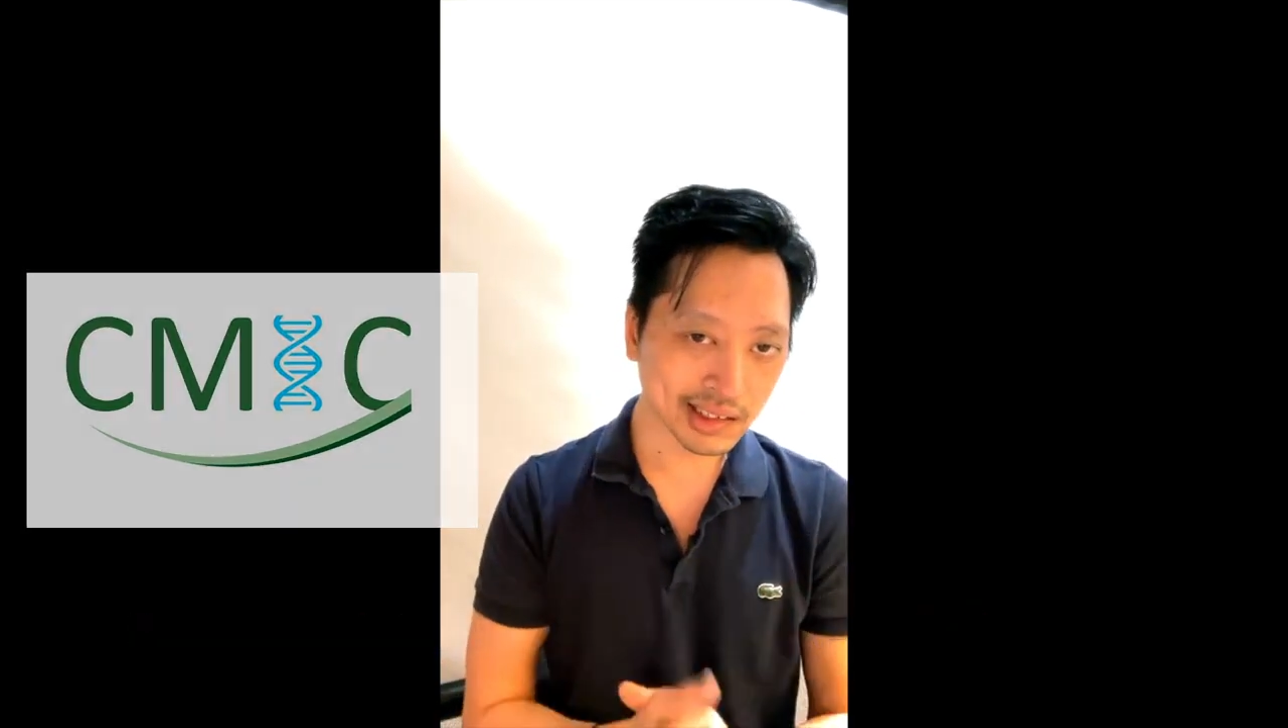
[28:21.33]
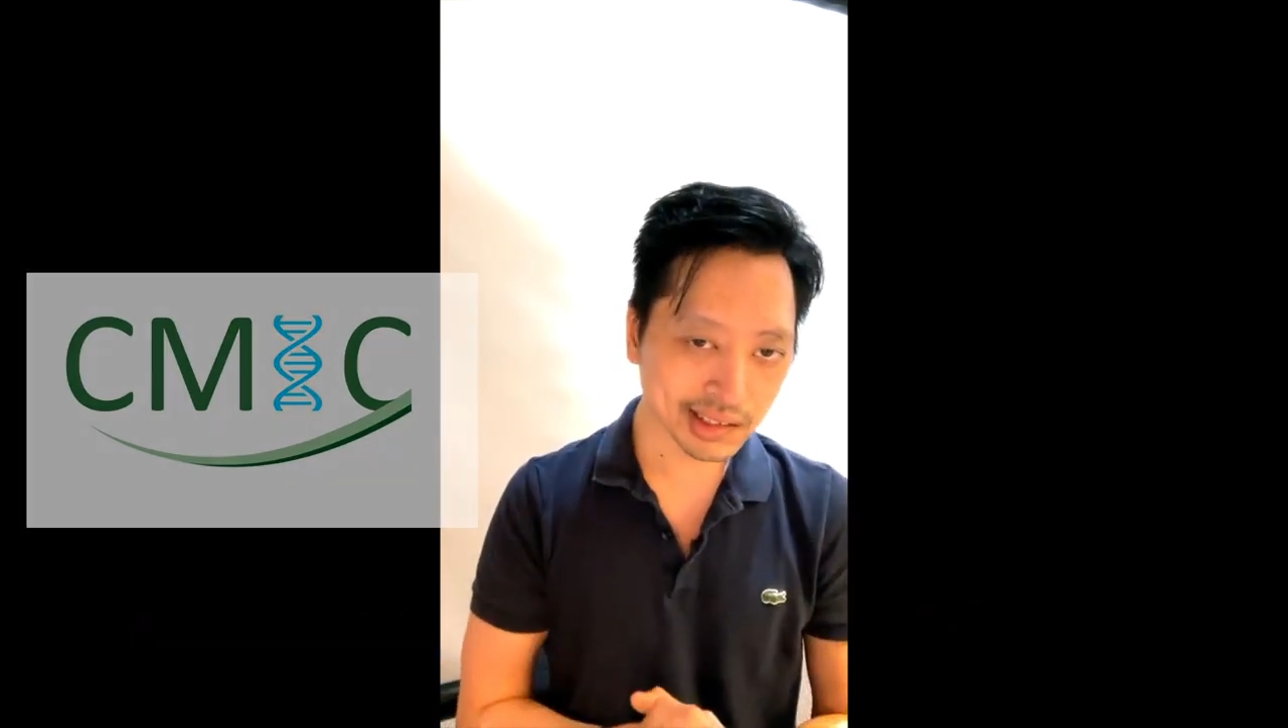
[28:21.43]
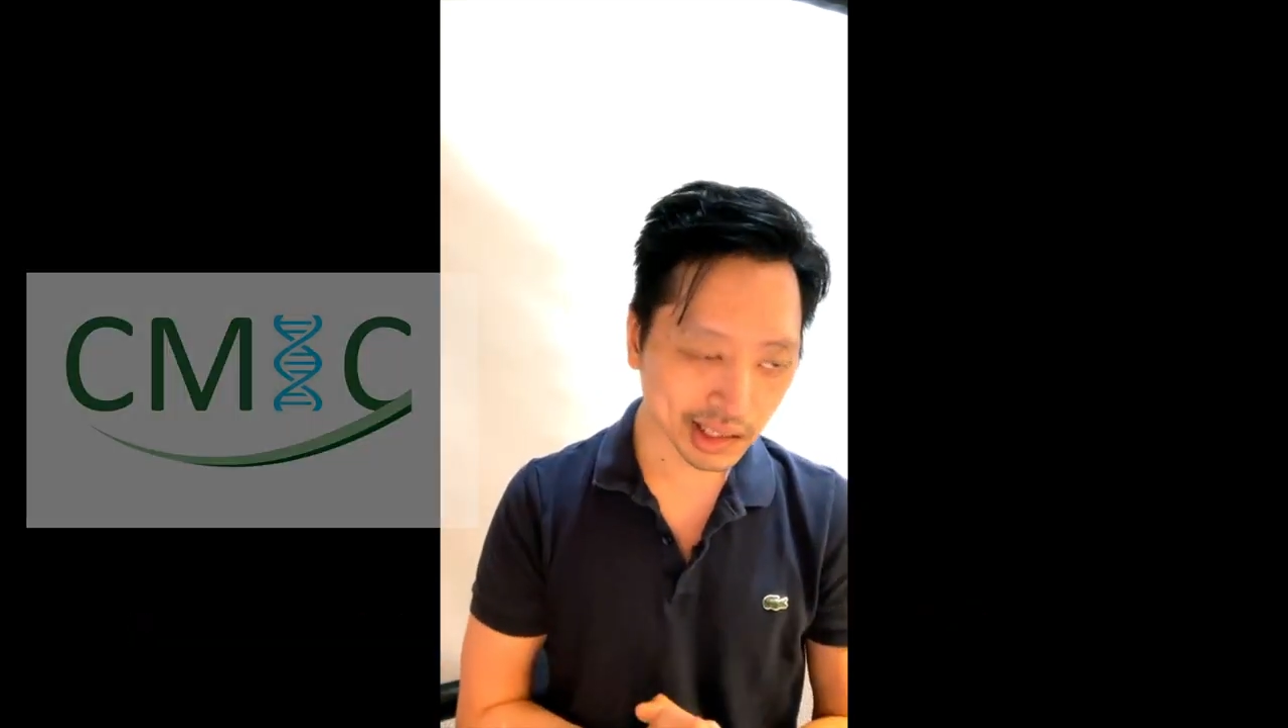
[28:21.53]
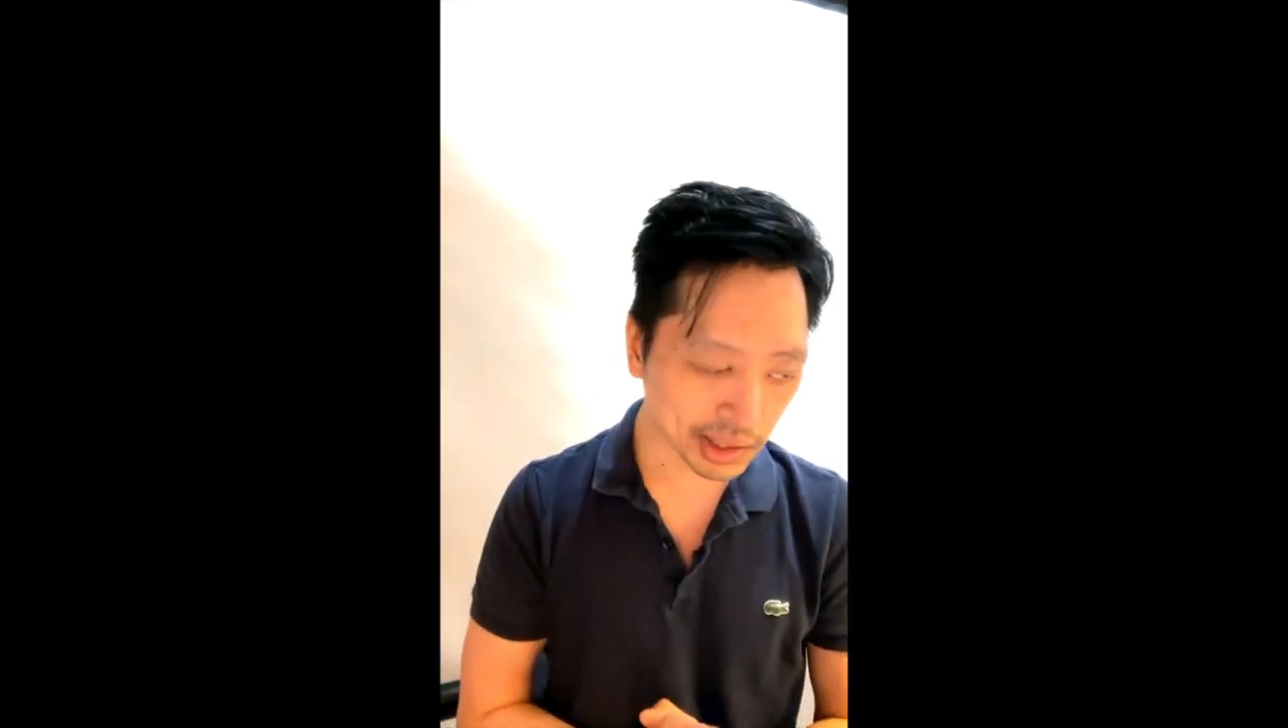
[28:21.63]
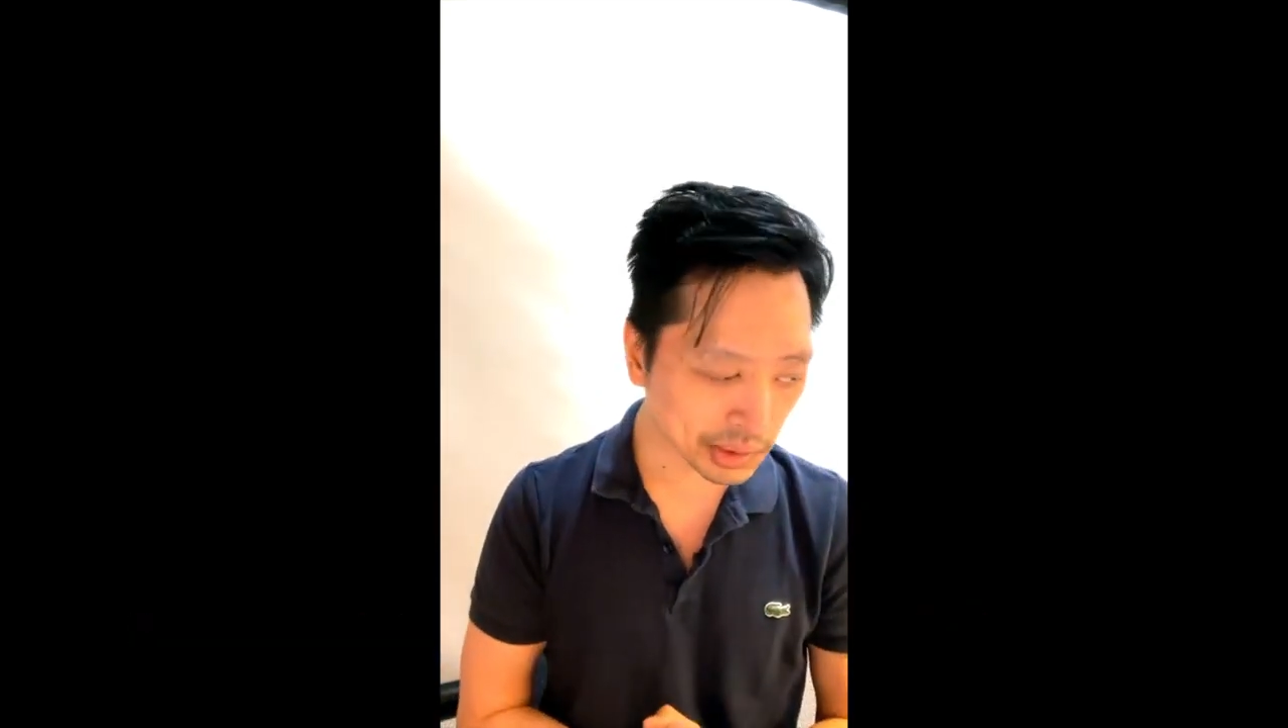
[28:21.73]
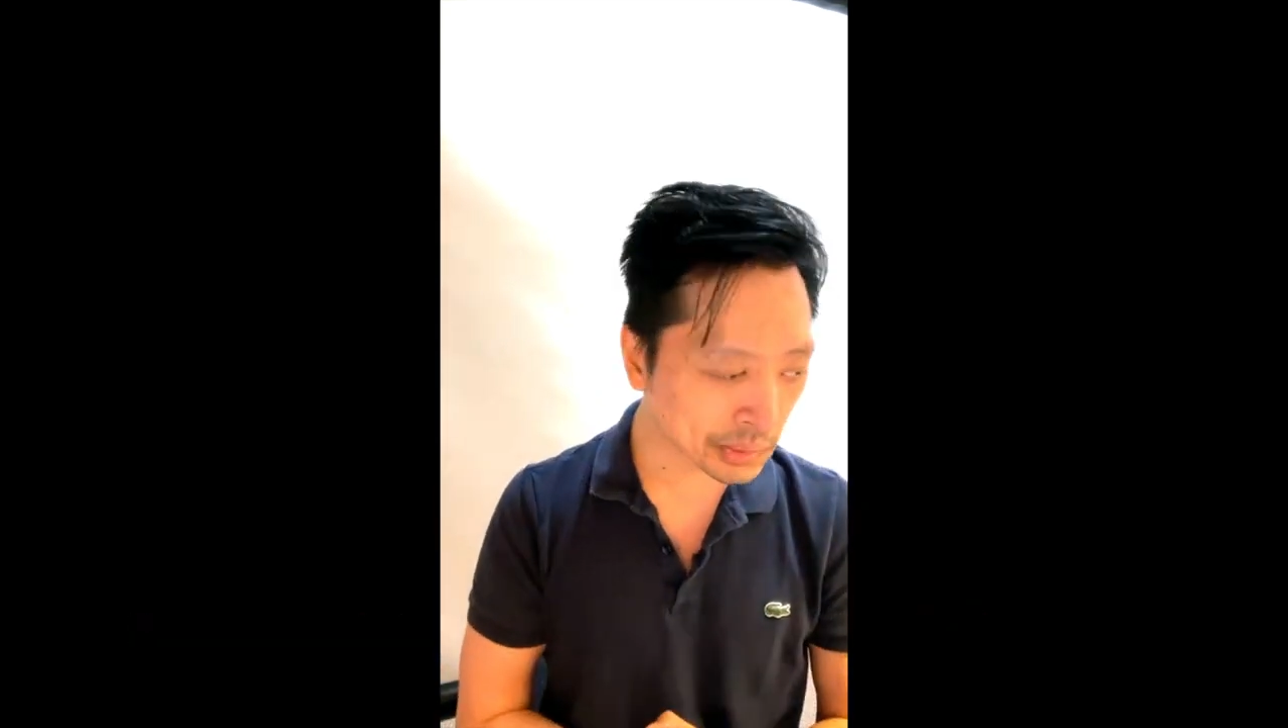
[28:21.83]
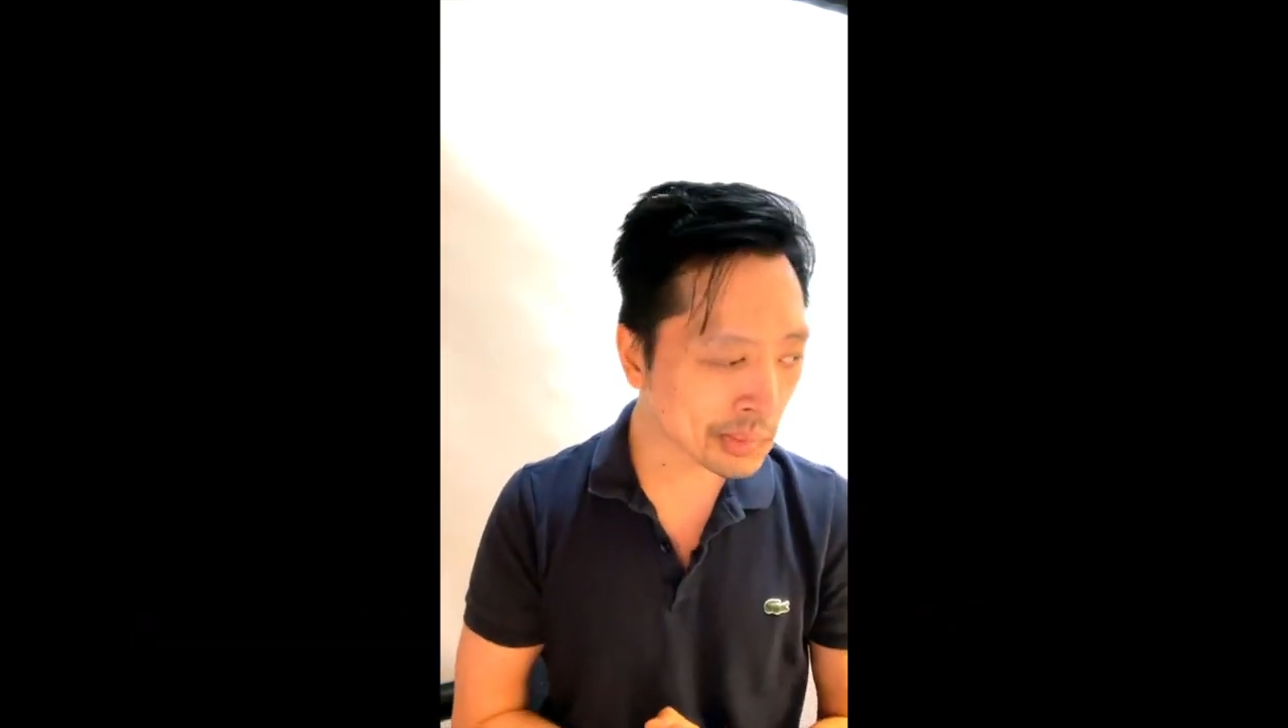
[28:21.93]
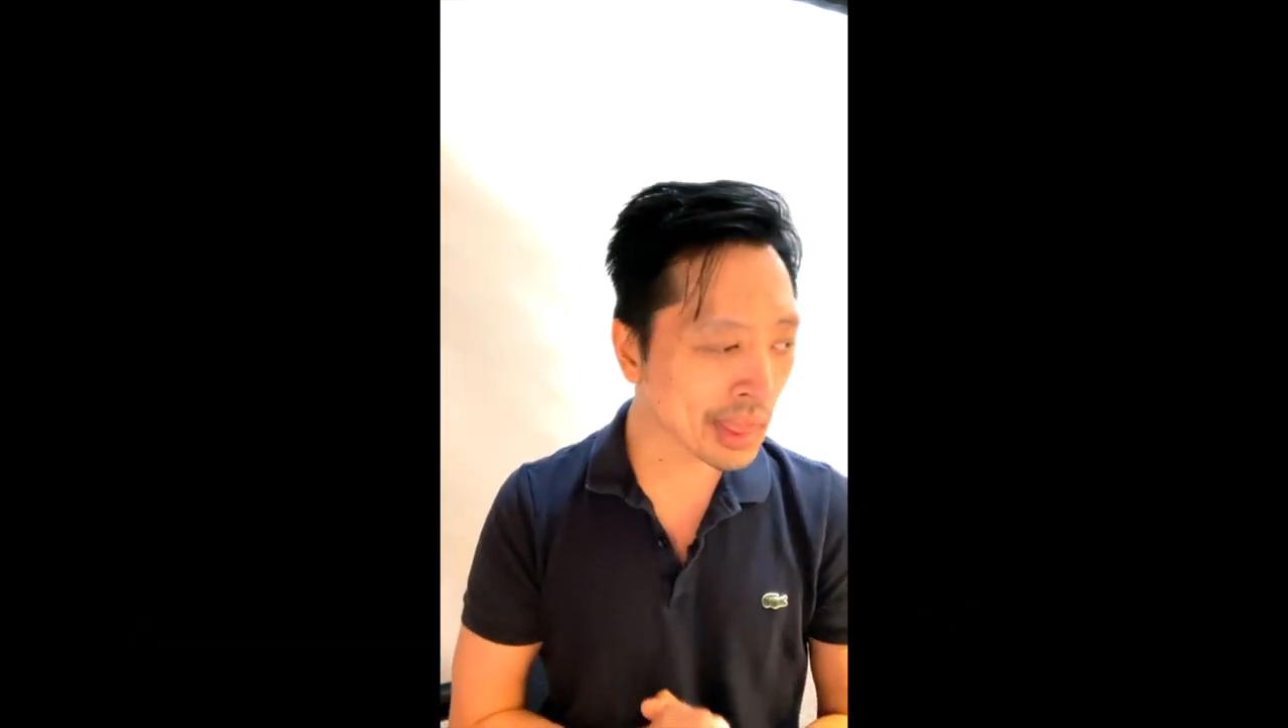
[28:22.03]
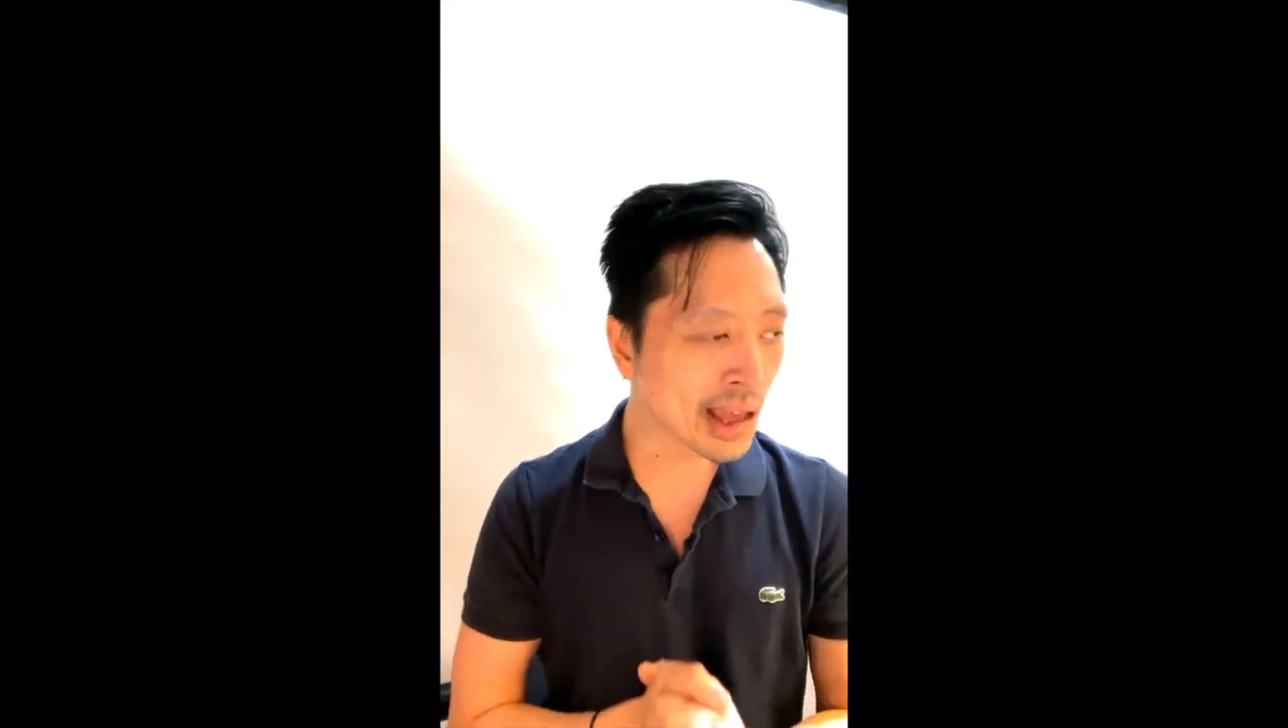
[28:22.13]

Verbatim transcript: skill